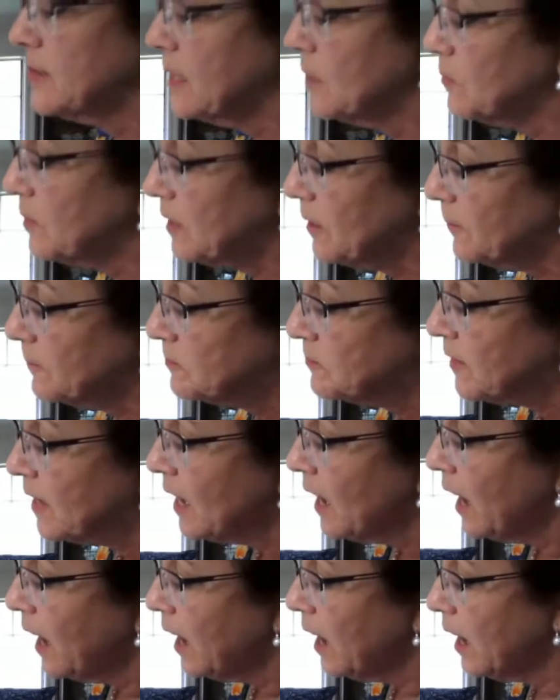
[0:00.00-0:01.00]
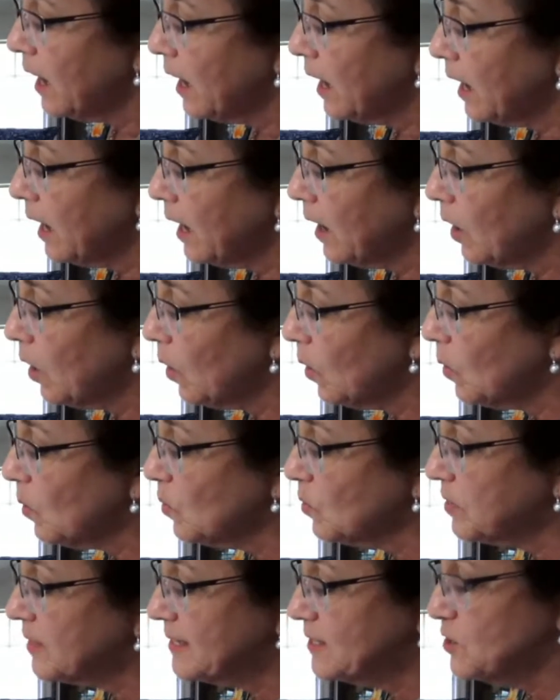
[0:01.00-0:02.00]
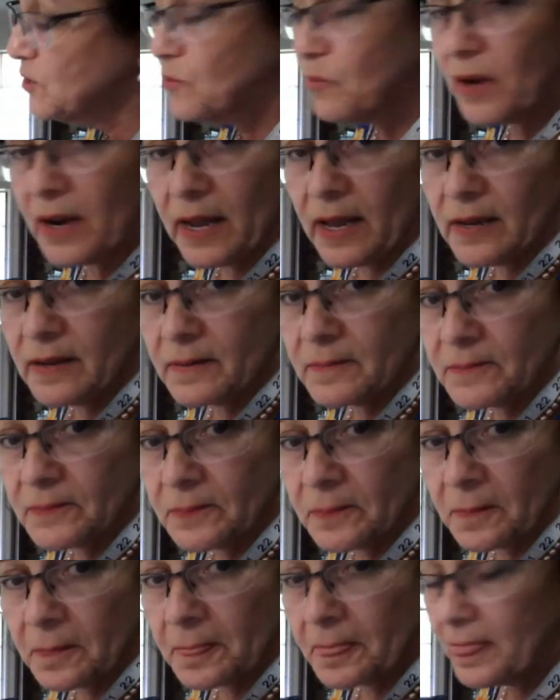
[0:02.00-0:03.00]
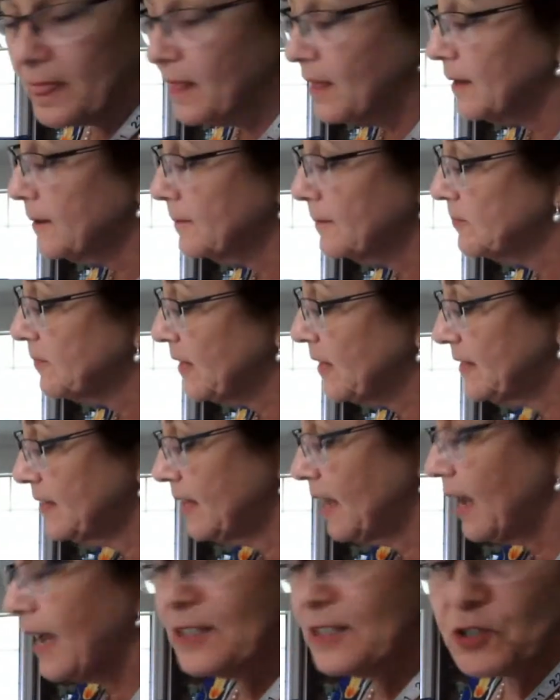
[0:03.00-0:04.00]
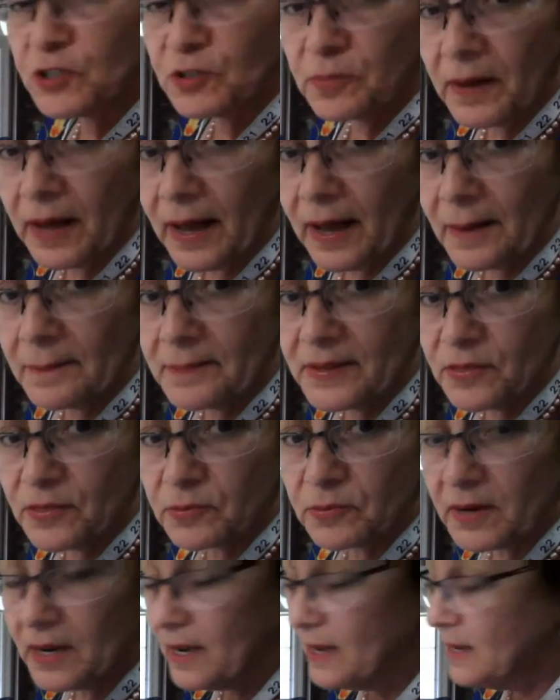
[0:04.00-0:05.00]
off it. There we go. Hold this thread, not your bobbin